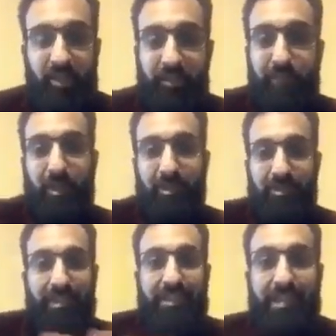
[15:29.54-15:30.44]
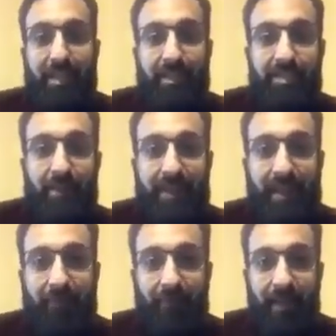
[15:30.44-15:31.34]
just because he disagrees
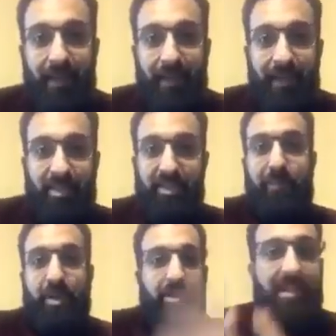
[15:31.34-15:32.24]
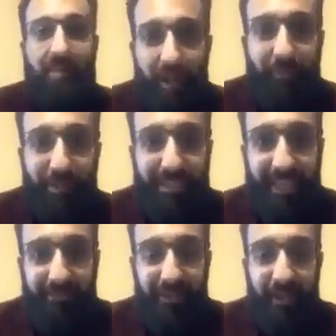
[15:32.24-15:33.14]
with them, just because they're not
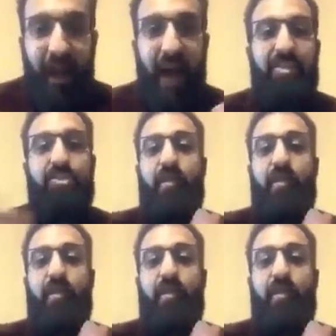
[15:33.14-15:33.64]
Muslims. I